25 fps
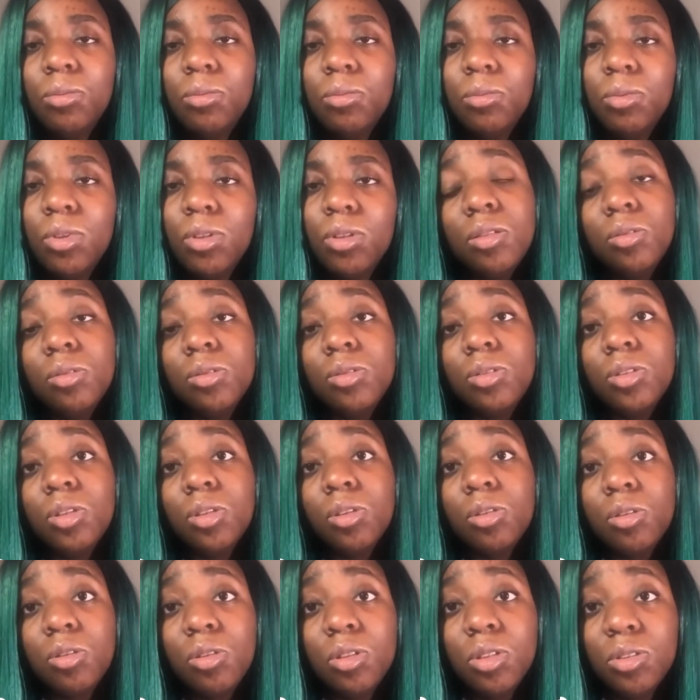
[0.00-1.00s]
Well, your
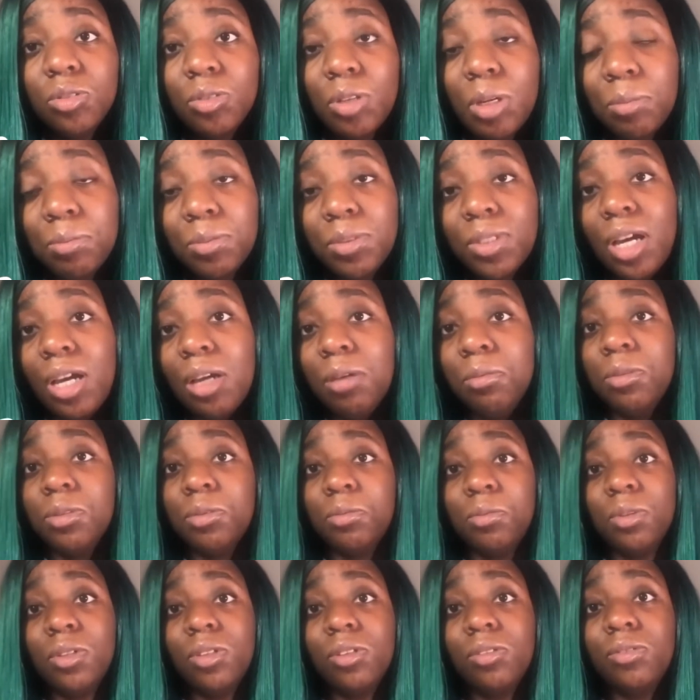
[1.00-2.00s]
course reps, I was
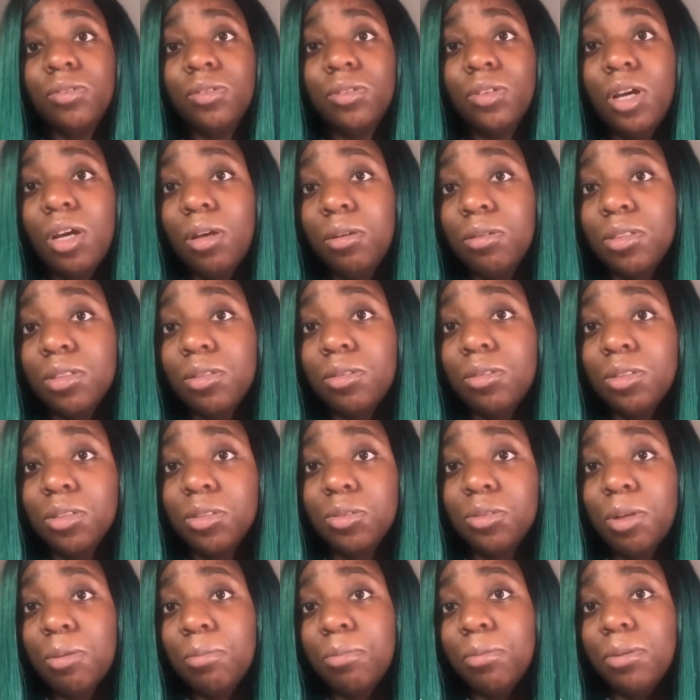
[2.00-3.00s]
a course
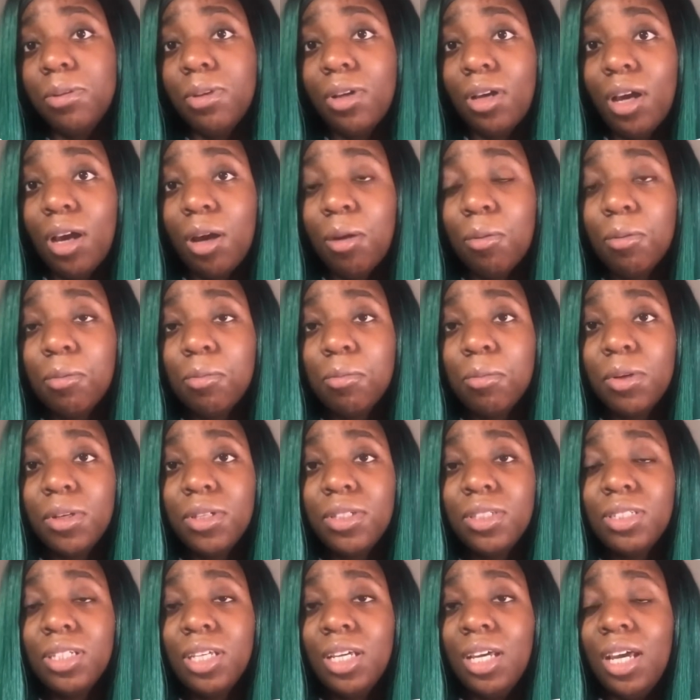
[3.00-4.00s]
rep at one point,